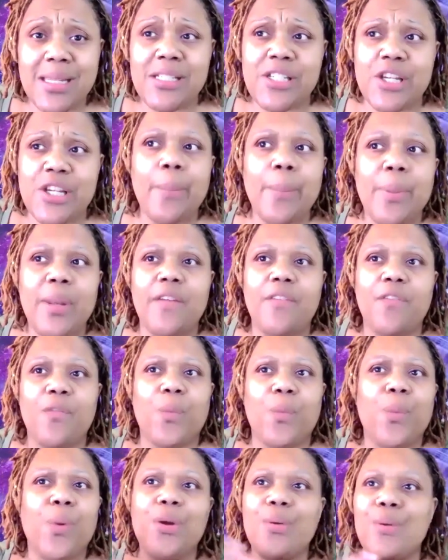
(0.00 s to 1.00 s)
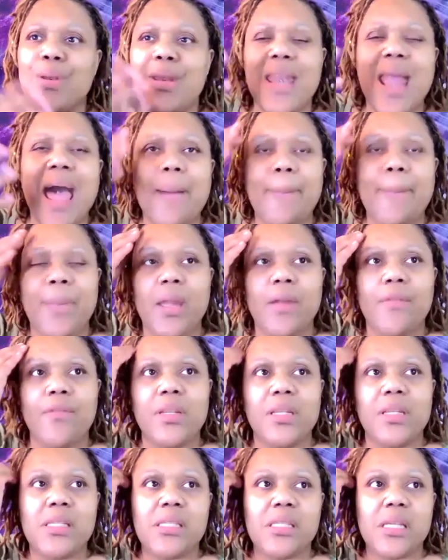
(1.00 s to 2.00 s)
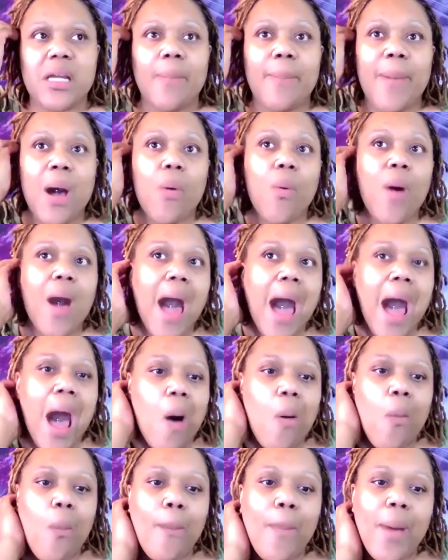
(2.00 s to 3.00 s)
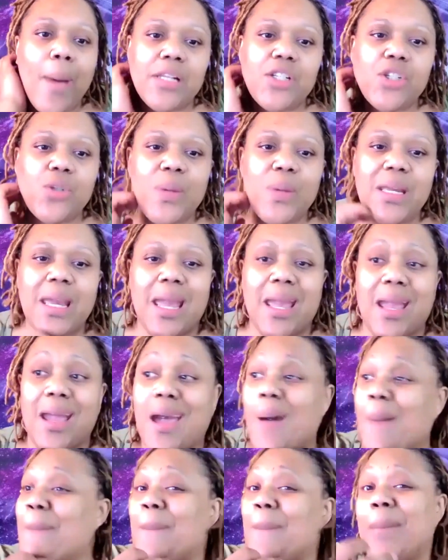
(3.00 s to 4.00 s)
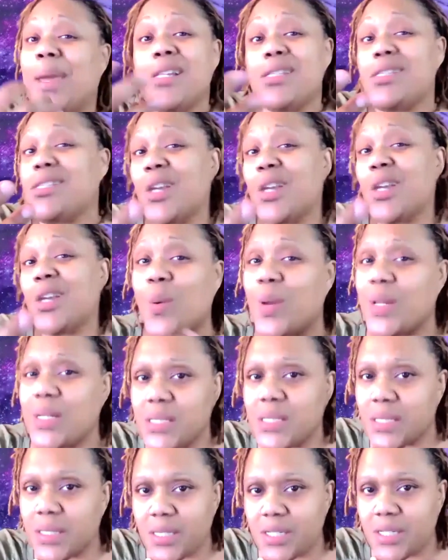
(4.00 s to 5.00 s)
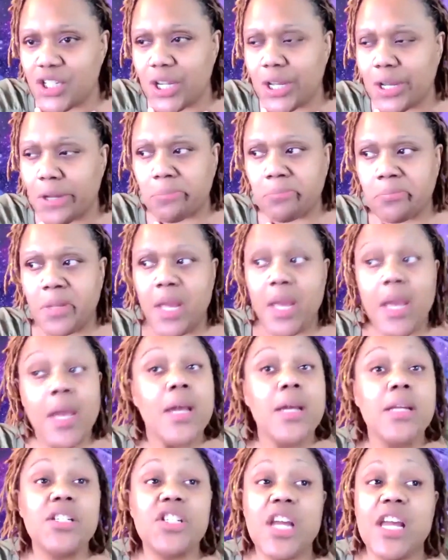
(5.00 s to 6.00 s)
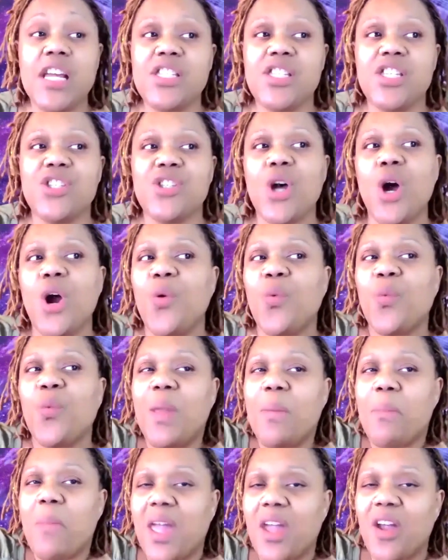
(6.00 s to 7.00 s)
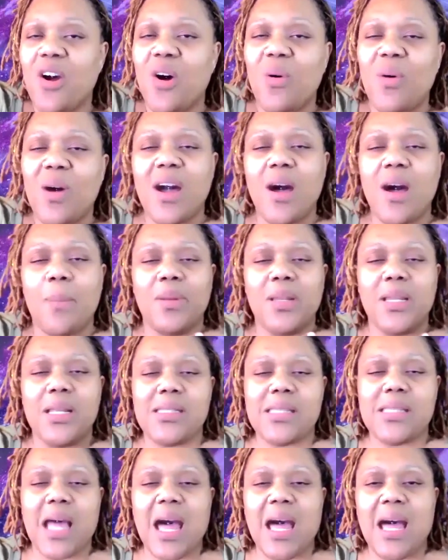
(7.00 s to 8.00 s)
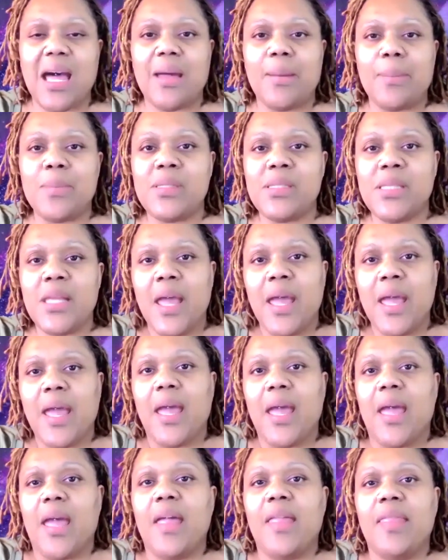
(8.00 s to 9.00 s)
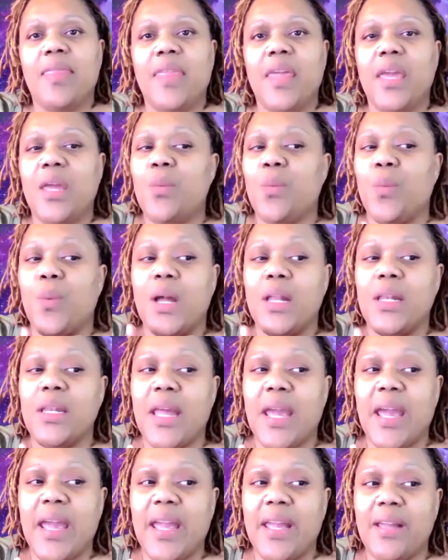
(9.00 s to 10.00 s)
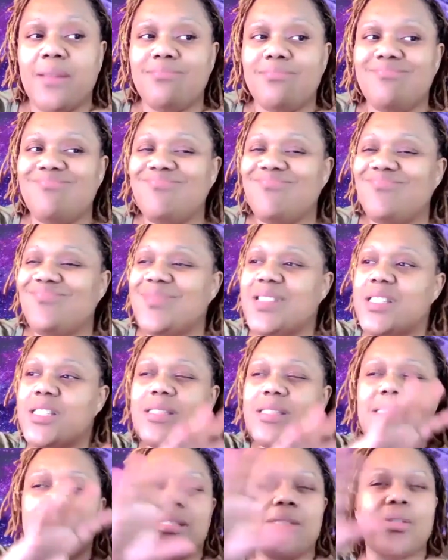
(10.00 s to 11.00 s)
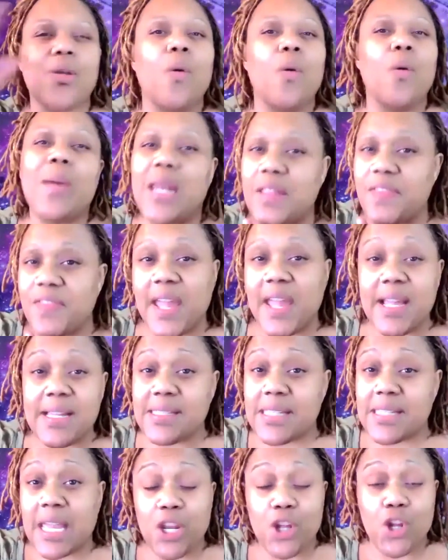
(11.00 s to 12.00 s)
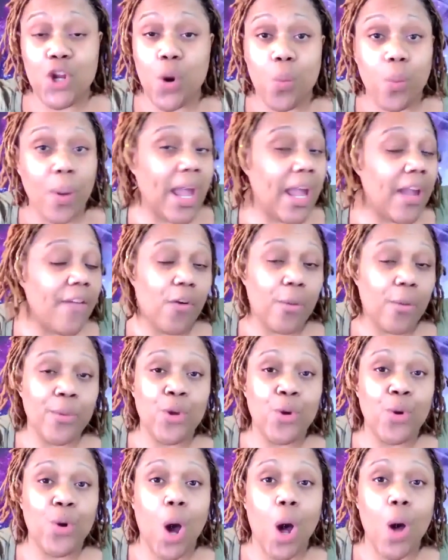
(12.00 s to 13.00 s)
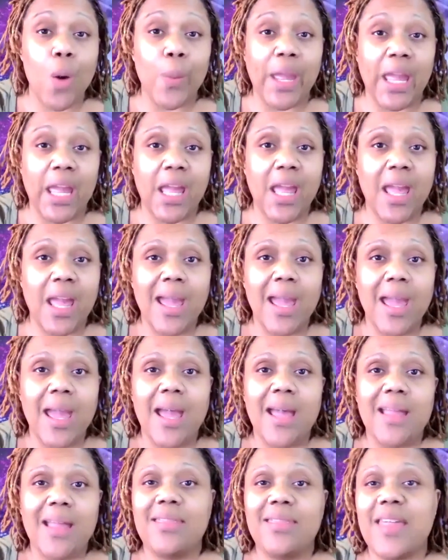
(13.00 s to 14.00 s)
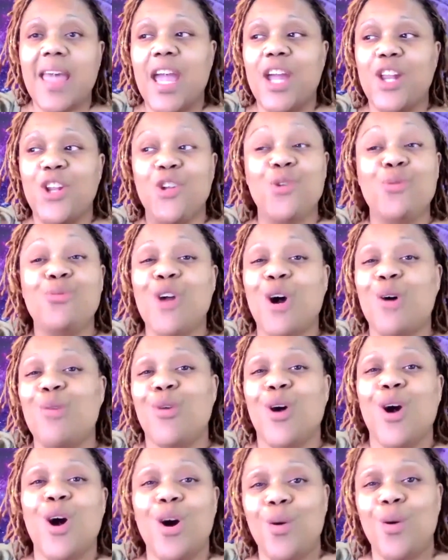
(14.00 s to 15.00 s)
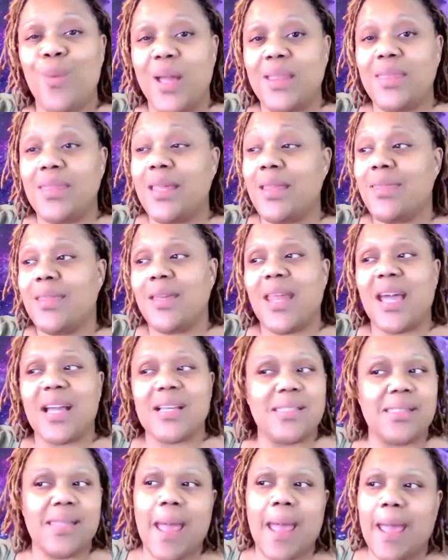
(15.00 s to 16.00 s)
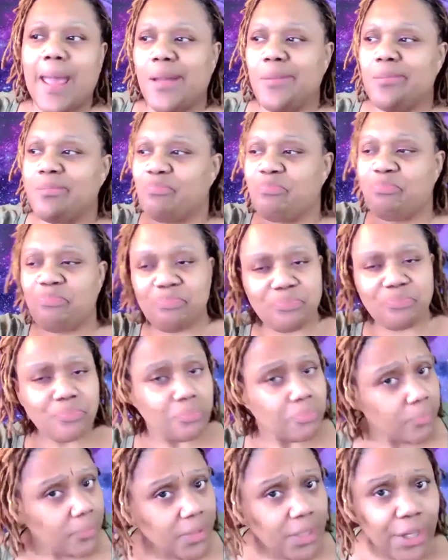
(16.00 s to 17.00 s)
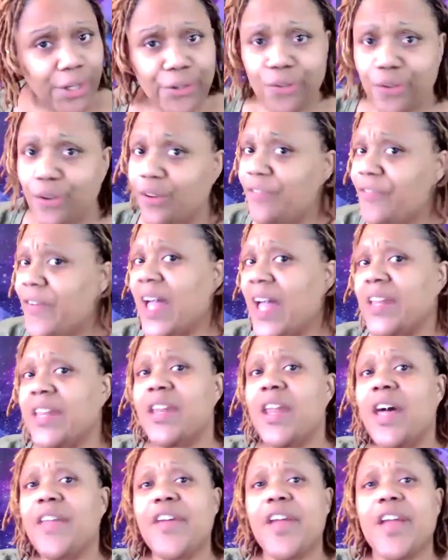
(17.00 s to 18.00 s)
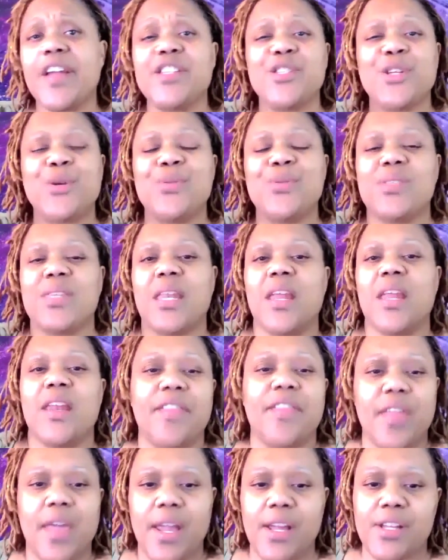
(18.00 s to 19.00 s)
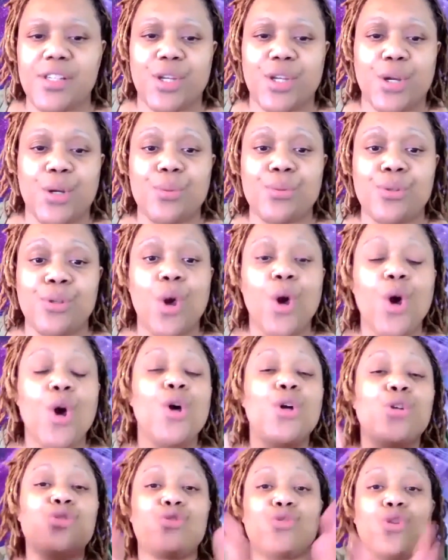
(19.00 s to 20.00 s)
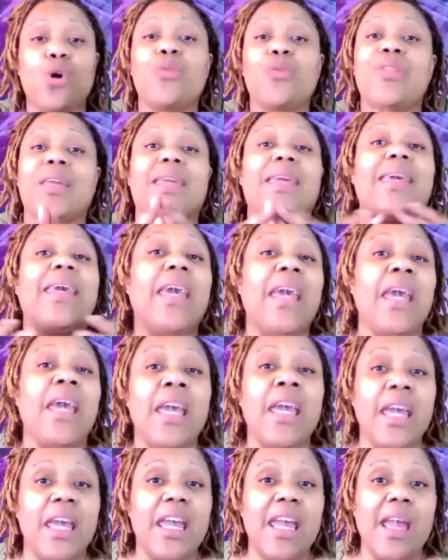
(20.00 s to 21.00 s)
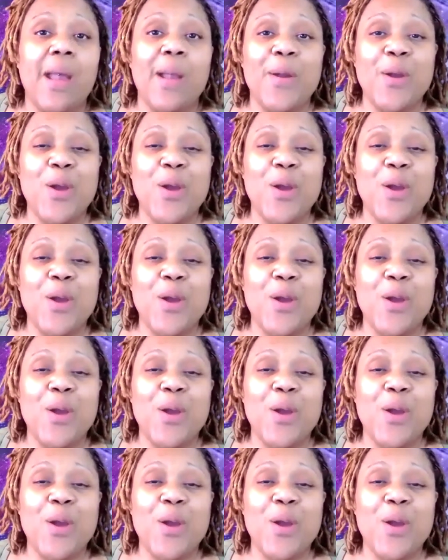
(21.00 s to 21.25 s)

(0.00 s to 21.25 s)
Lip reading: gym, but if we're not being realistic about how much we can commit to going to the gym, chances are we may go a couple of times, and then one day, so many things get in your way from you going that you don't go, and then the next day you'll find another excuse and another excuse. So the key